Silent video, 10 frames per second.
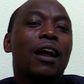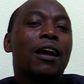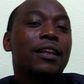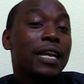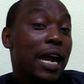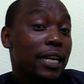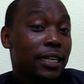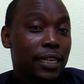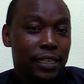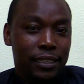
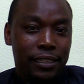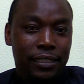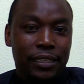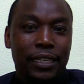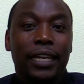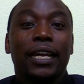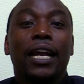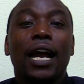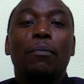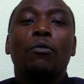Regardless, a
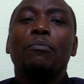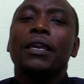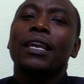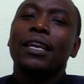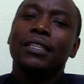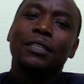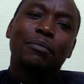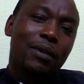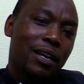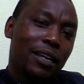couple may get
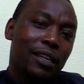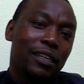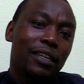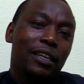married